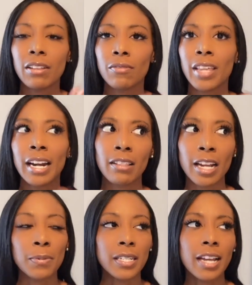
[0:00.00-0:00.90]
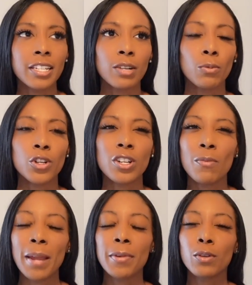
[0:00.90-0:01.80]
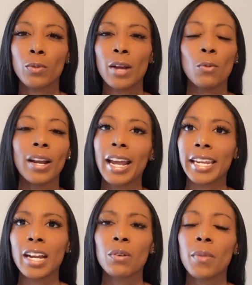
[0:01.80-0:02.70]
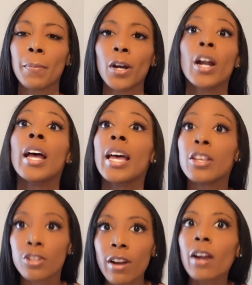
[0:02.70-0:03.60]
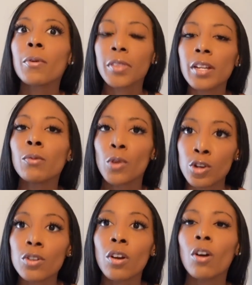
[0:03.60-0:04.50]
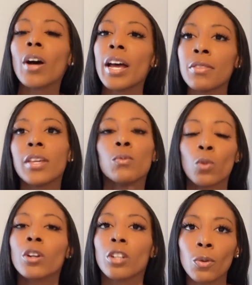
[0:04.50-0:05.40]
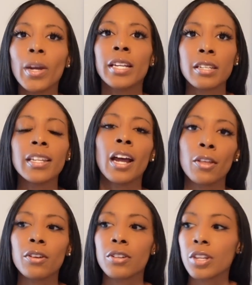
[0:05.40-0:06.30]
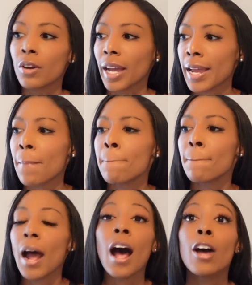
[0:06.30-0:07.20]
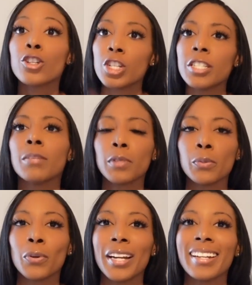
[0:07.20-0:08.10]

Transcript: that I like besides the original, maybe the red one, I can't remember. Start with the original and then work your way to the others, okay? Uh, she's the blueprint.